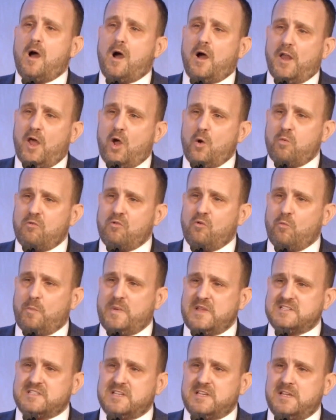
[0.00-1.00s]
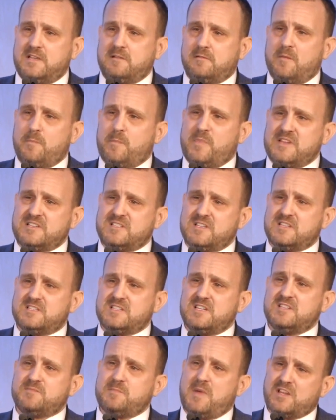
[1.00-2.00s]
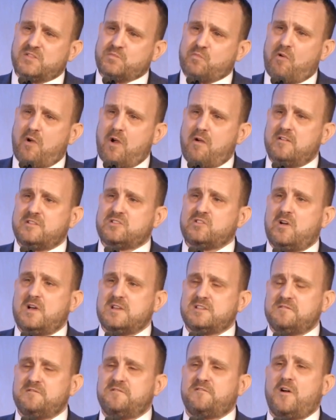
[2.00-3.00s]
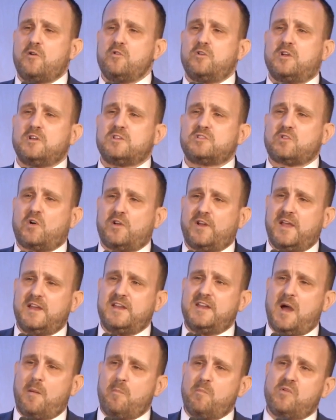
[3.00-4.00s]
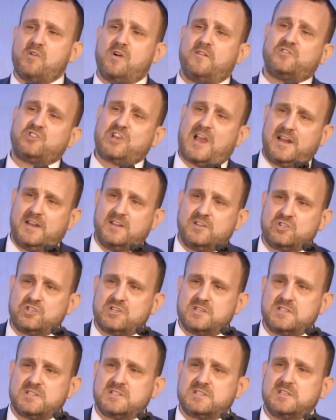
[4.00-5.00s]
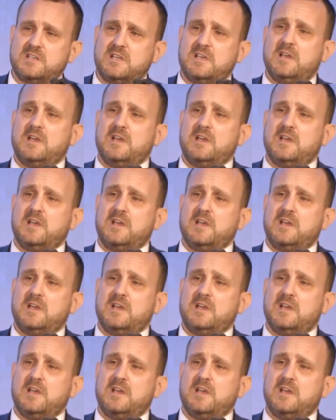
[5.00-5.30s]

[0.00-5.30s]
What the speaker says: I know we're all busy and businesses must prioritise and focus on a number of challenges,